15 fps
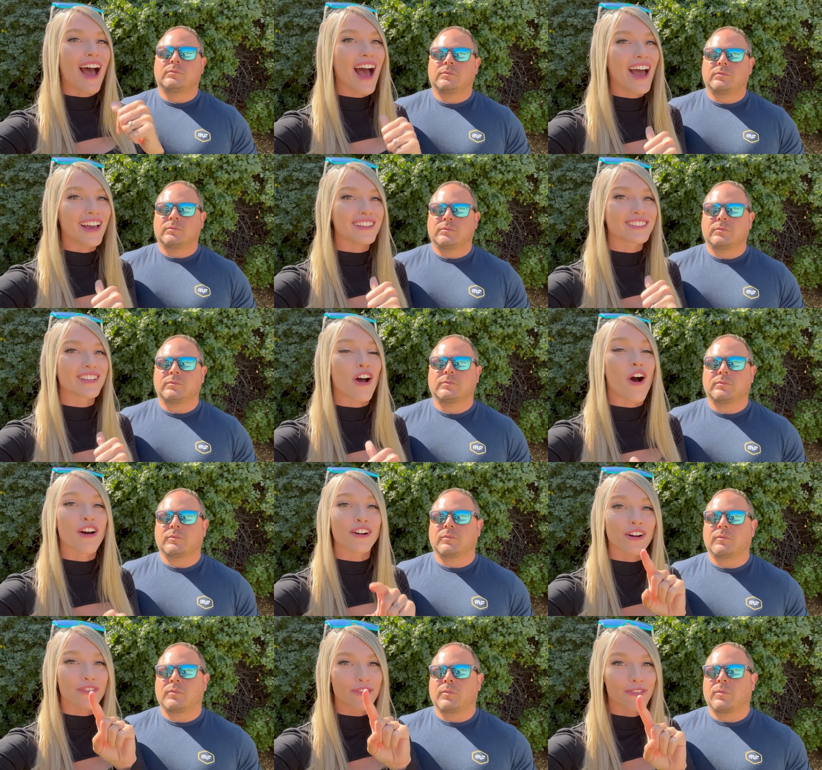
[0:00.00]
Speaker 1: us on
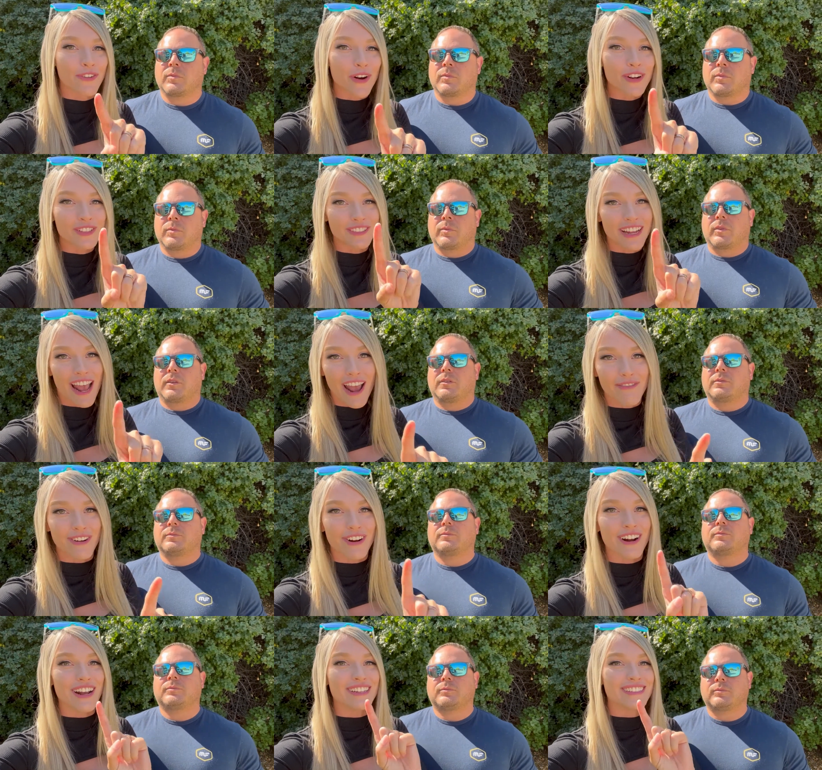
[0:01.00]
our first
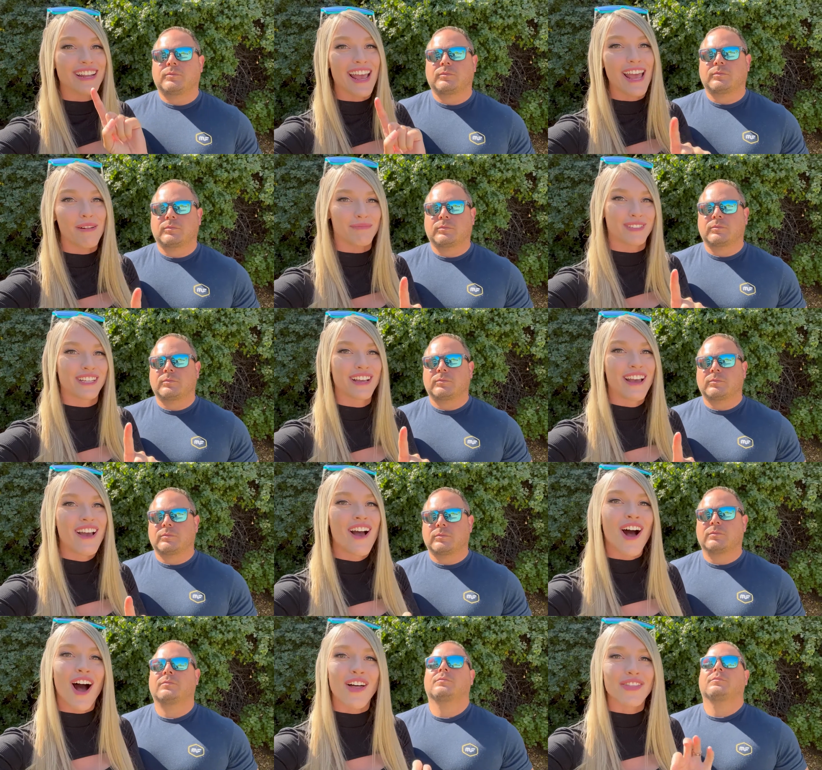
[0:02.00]
ever attempt
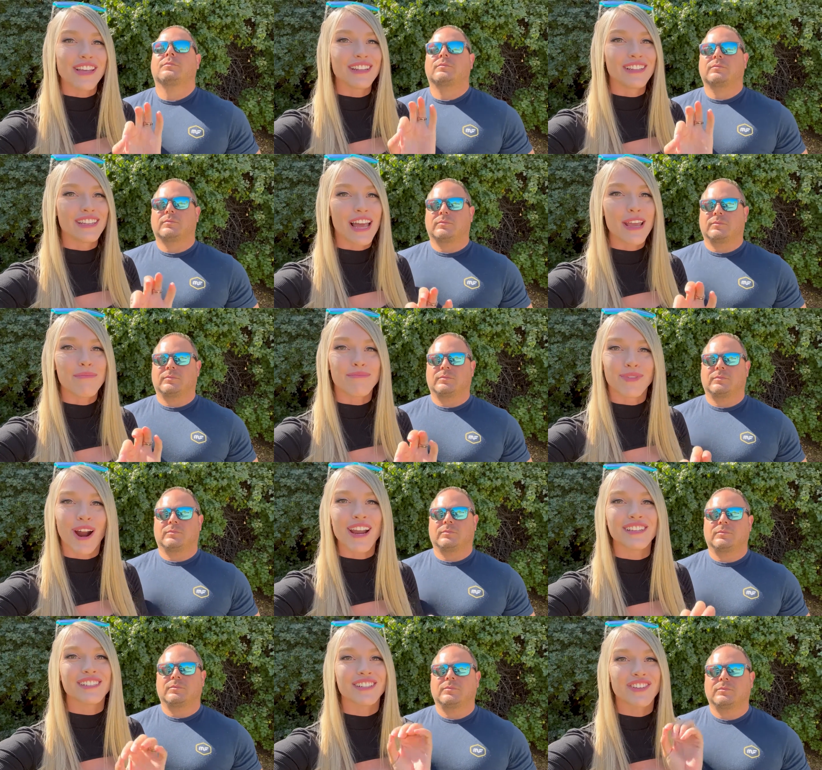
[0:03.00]
on the Lite
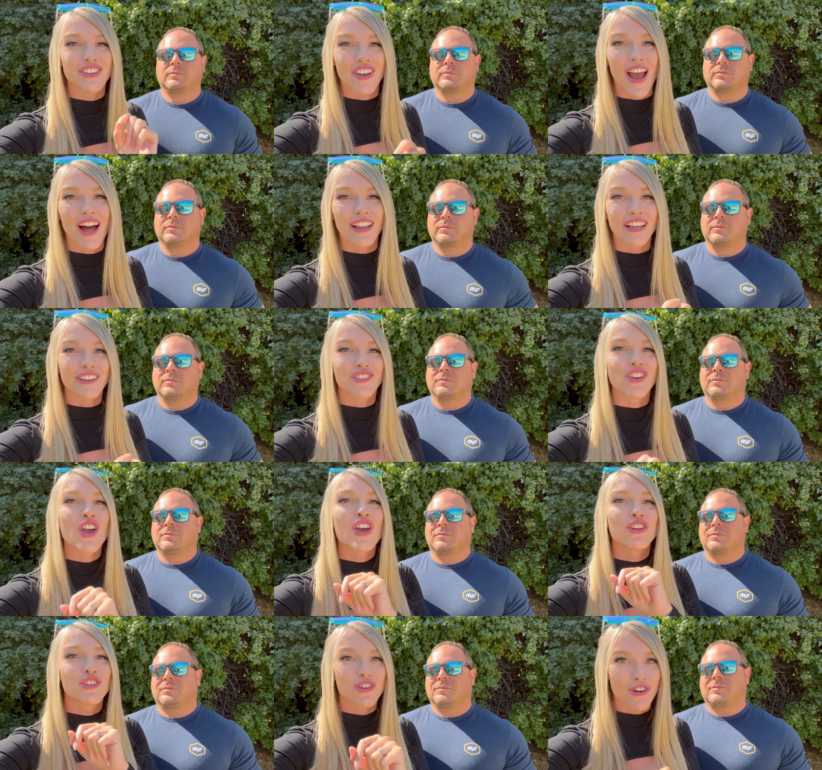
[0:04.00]
Brite Challenge
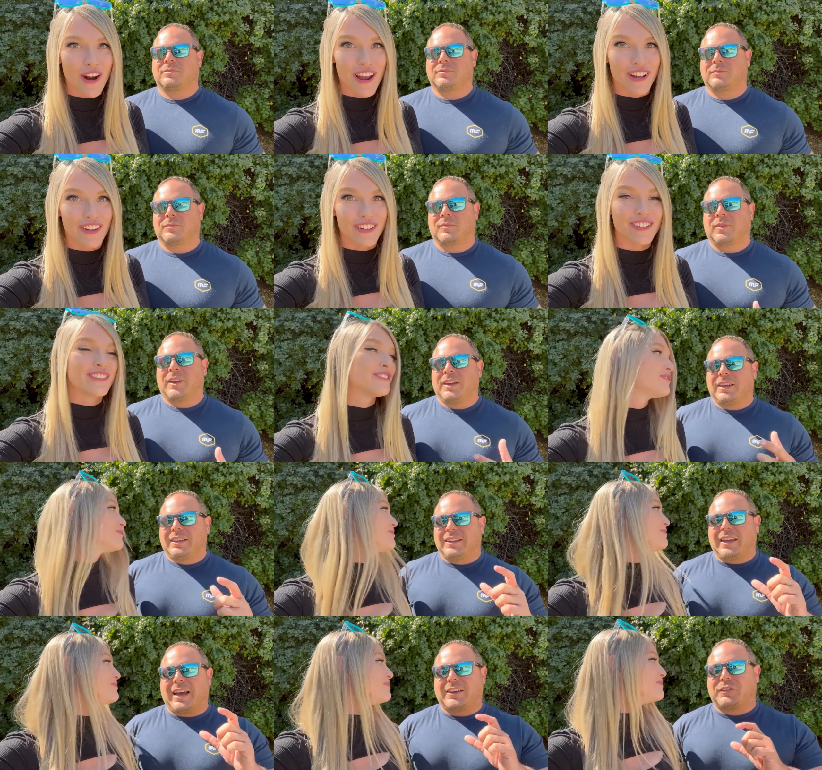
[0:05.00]
Trail.
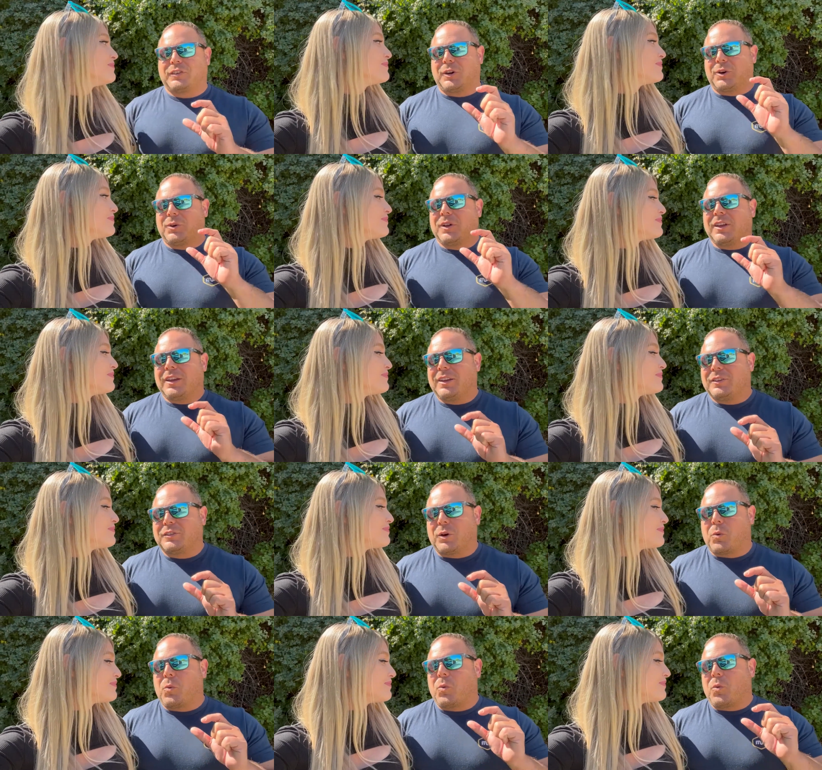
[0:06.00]
Speaker 2: Yeah, so
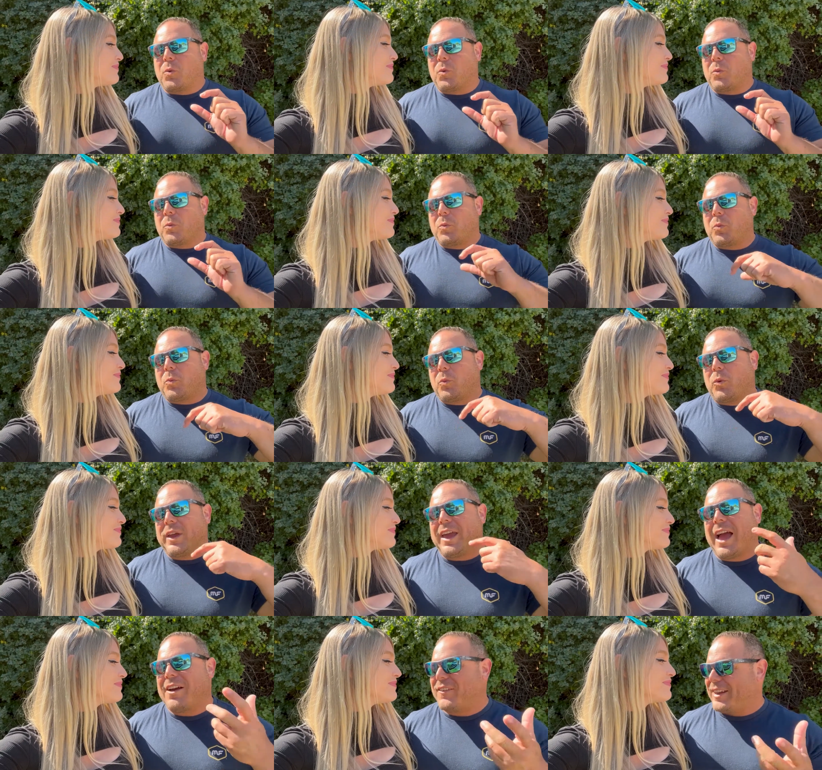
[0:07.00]
so we
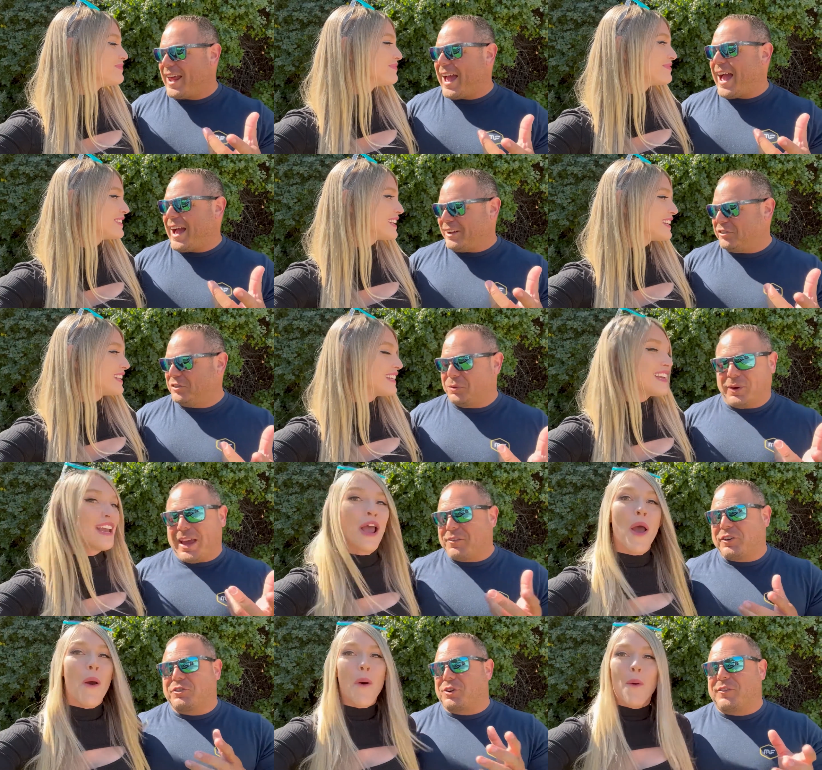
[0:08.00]
haven't actually we
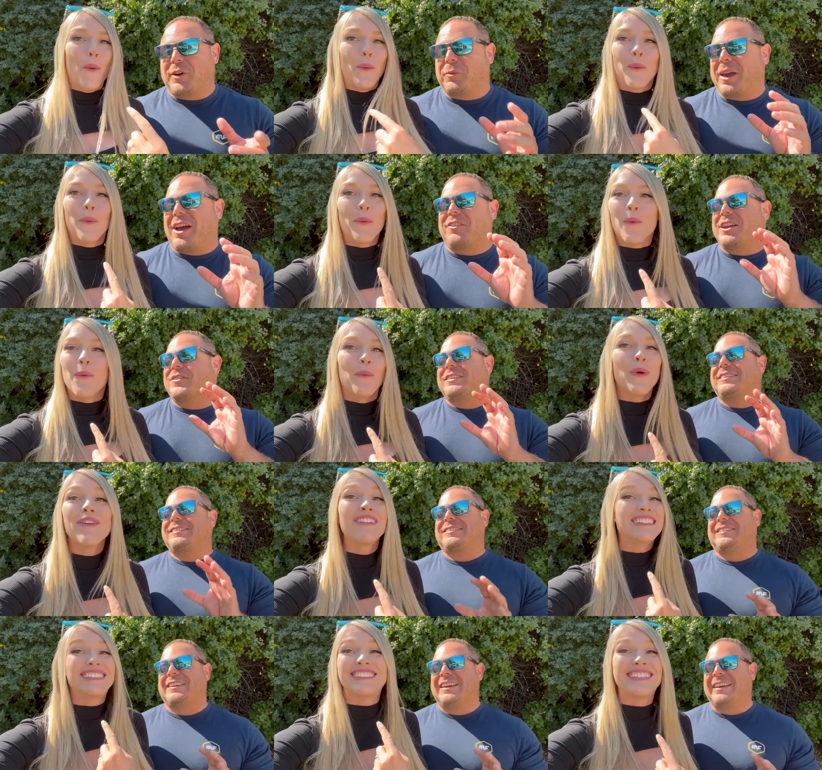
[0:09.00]
haven't driven it we haven't even we
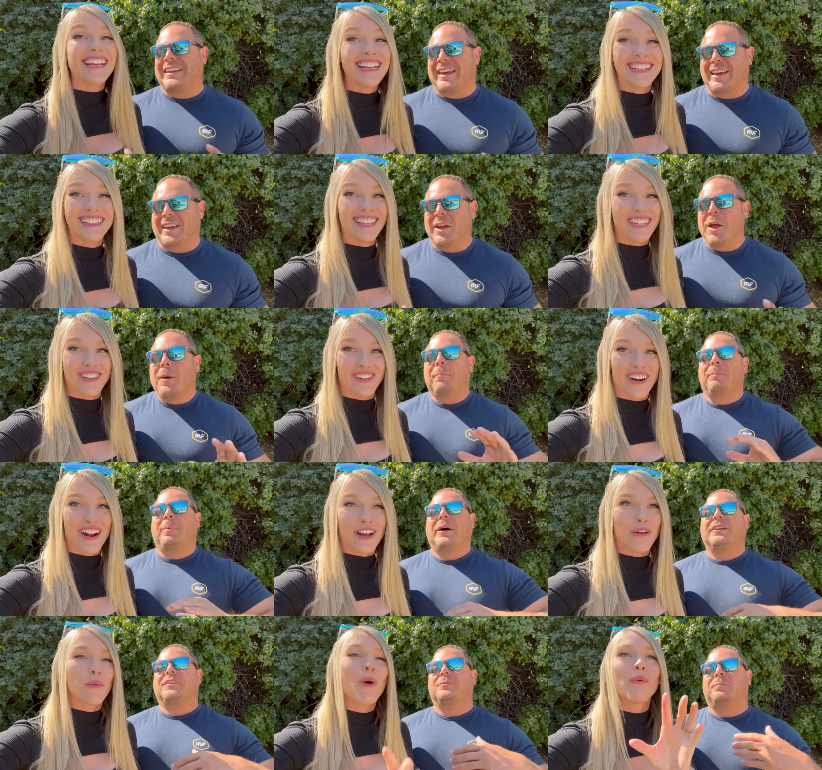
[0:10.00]
haven't seen, seen the
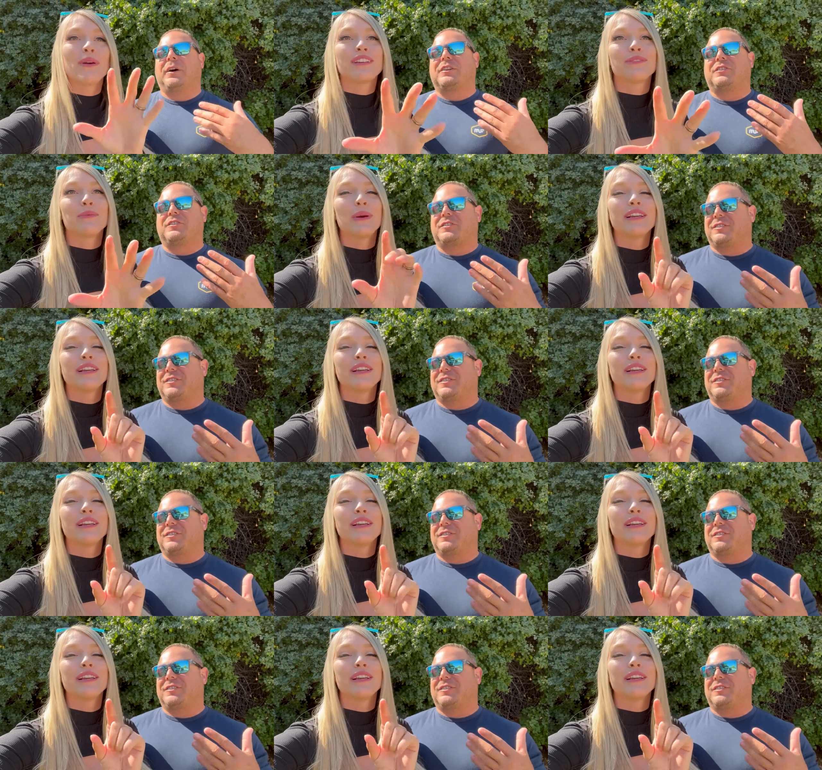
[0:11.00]
trail but, well but,
Speaker 1: we, we,